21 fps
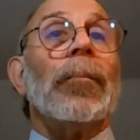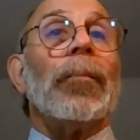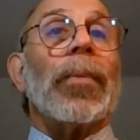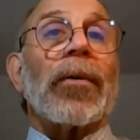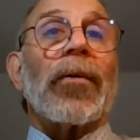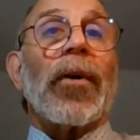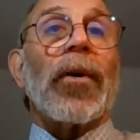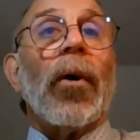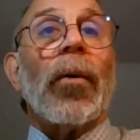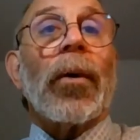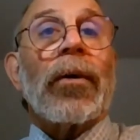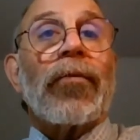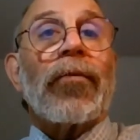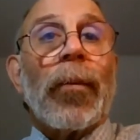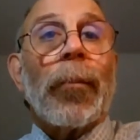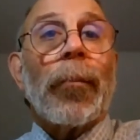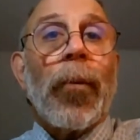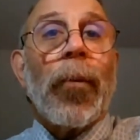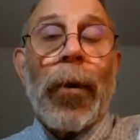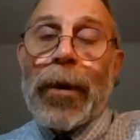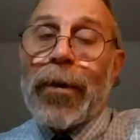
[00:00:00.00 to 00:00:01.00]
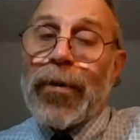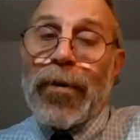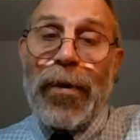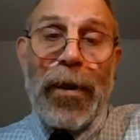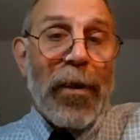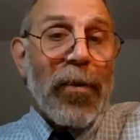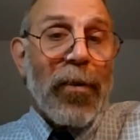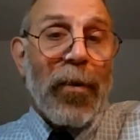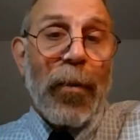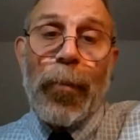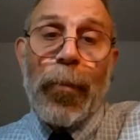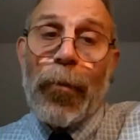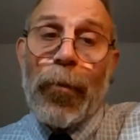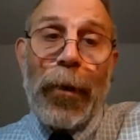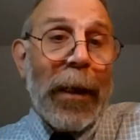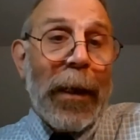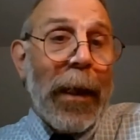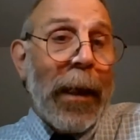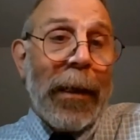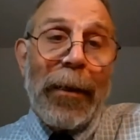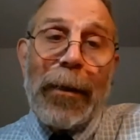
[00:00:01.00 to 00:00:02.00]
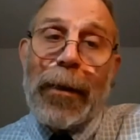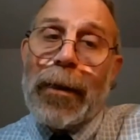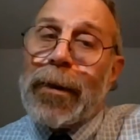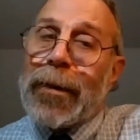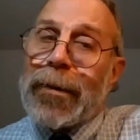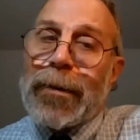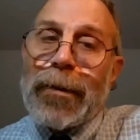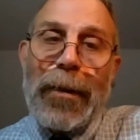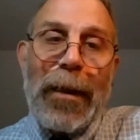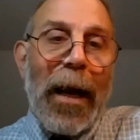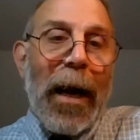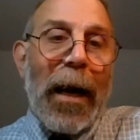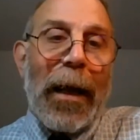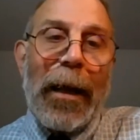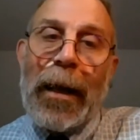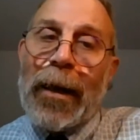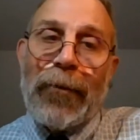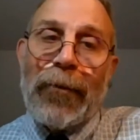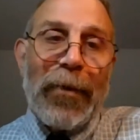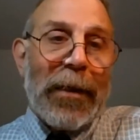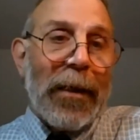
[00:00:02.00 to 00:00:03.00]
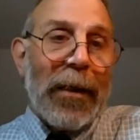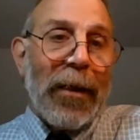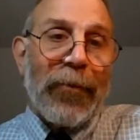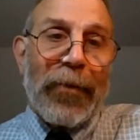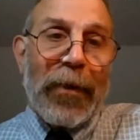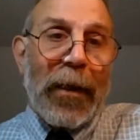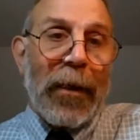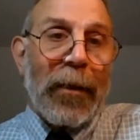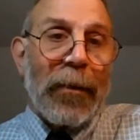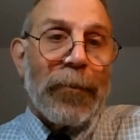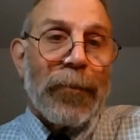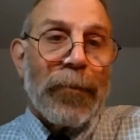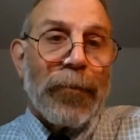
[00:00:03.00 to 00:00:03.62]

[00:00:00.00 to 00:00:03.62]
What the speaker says: but going from 0.6 to 0.8 is not heavy lifting.